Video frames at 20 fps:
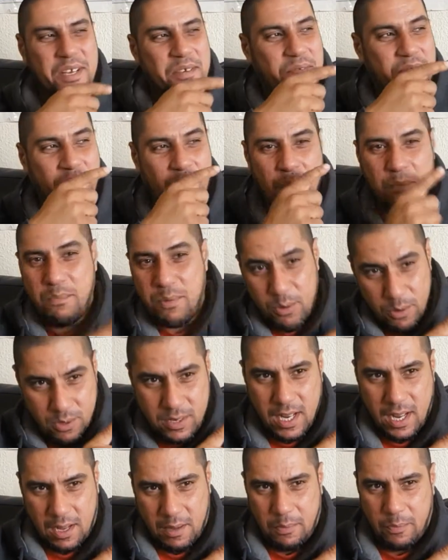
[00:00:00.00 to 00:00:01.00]
from
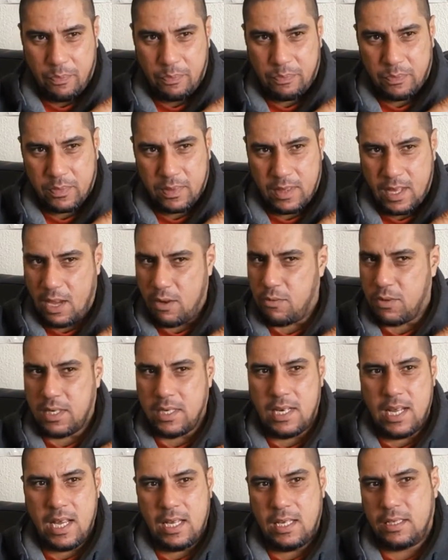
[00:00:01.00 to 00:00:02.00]
Buka. They were
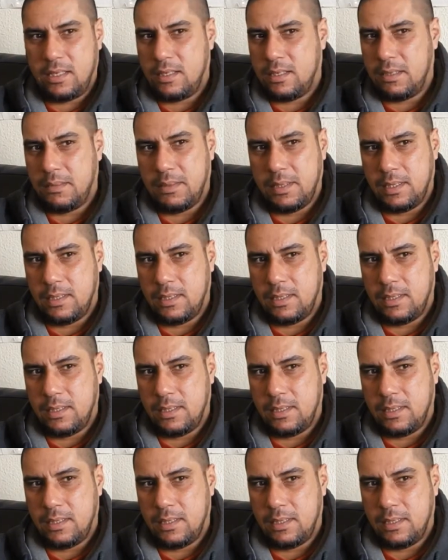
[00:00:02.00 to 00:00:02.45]
nasty.